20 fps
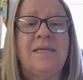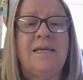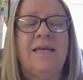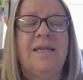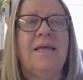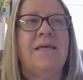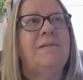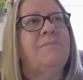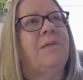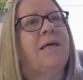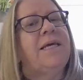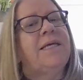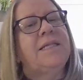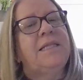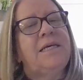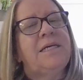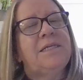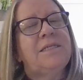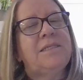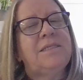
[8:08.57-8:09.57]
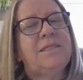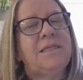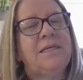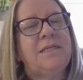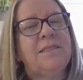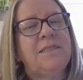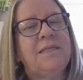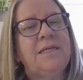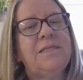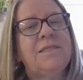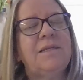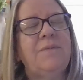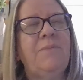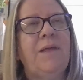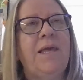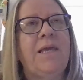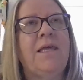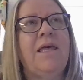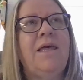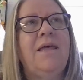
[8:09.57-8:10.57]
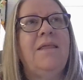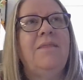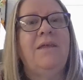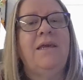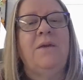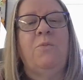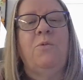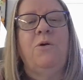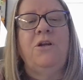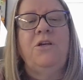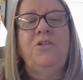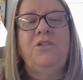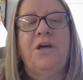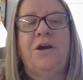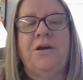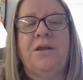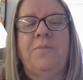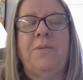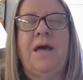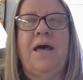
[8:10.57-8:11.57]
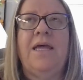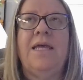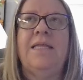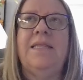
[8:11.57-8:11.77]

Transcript: And I'm like, list, like thinking, what are you talking about?